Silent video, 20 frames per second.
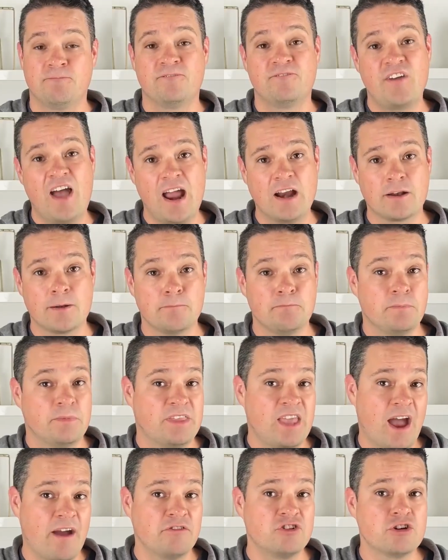In fact,
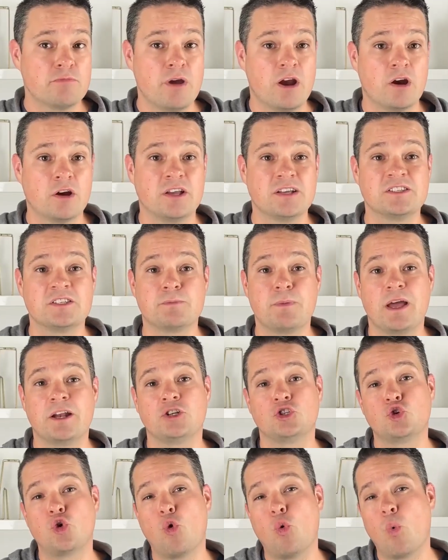the average American
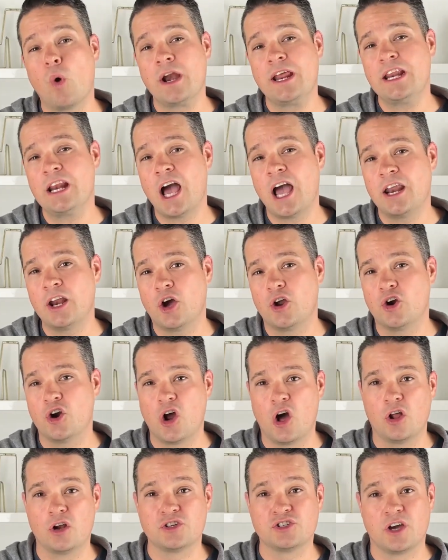spent
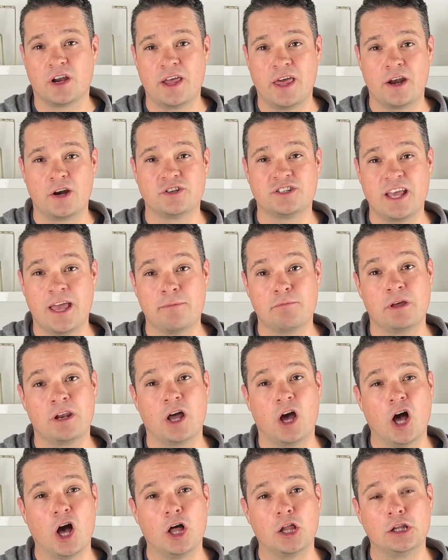$2,900 on entertainment
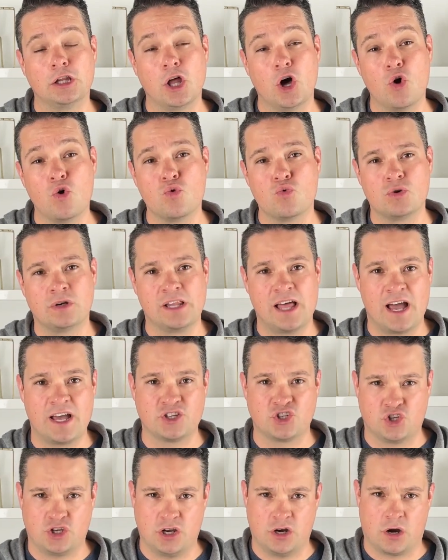alone
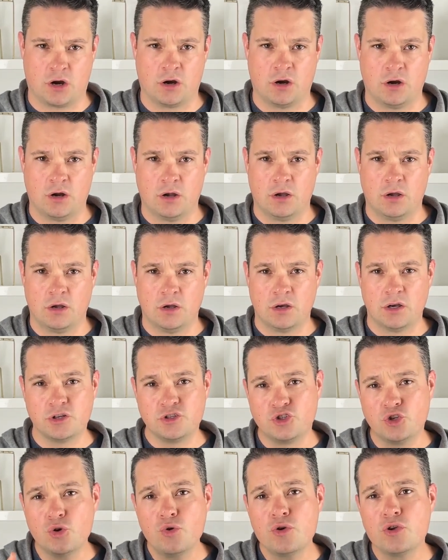last year.
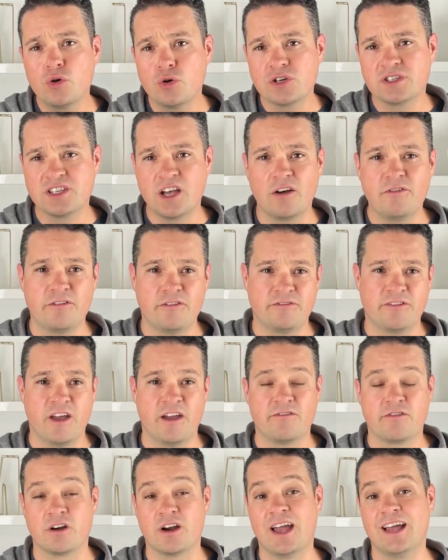Do yourself a
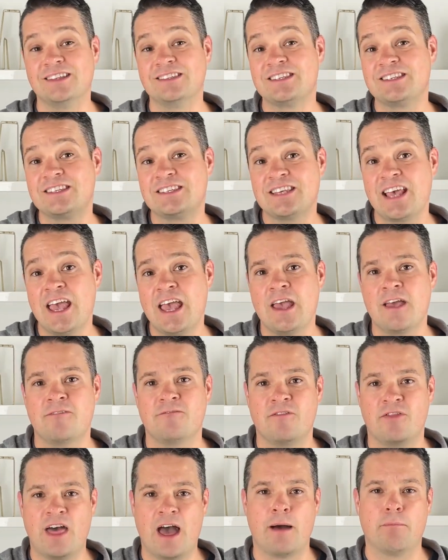favor and
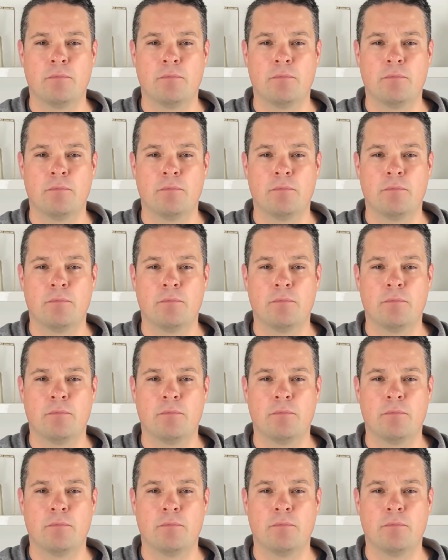save that